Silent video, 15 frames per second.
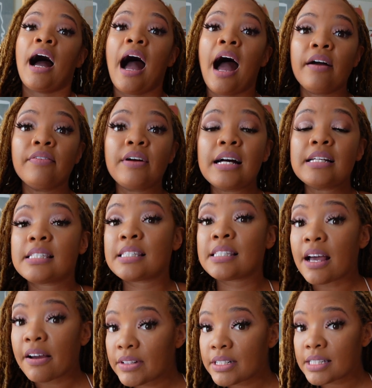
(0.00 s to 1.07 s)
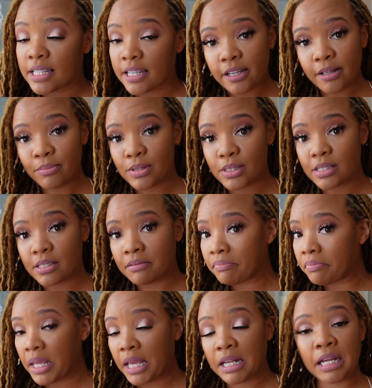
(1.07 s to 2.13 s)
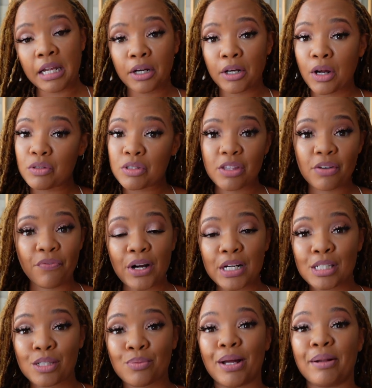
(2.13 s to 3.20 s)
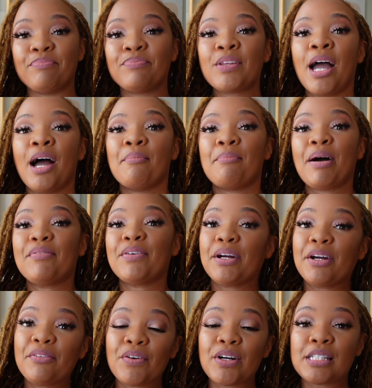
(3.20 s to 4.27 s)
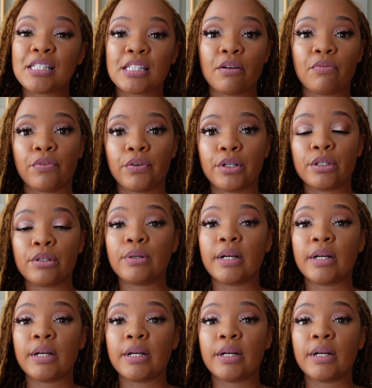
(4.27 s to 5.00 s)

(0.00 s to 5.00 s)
I've got 7 tips, and here goes the first one. My very first tip for you